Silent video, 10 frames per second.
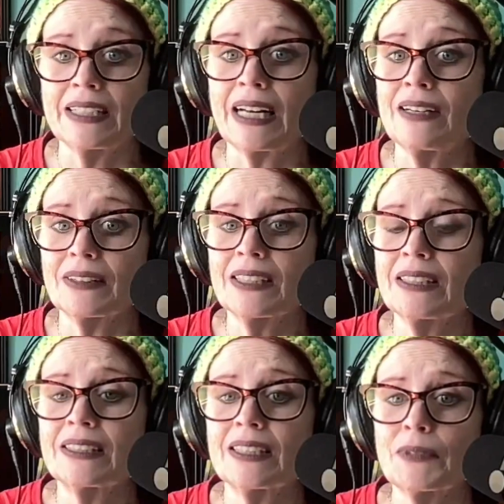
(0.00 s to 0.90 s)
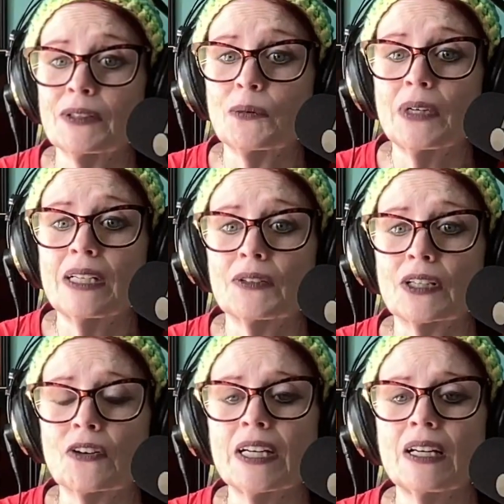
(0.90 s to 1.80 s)
And this is something that we don't
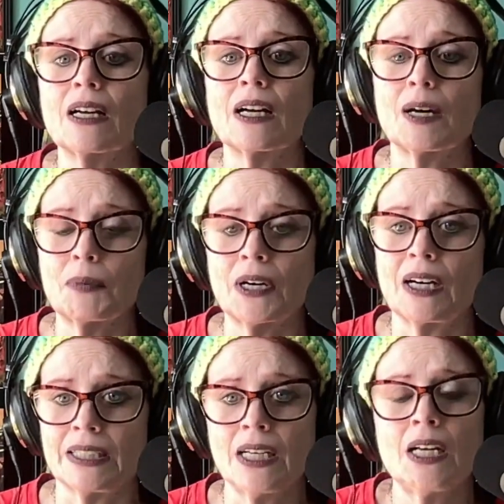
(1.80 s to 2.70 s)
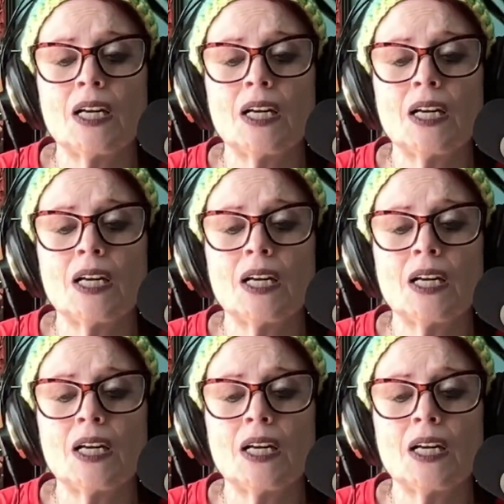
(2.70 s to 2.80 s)
agree upon.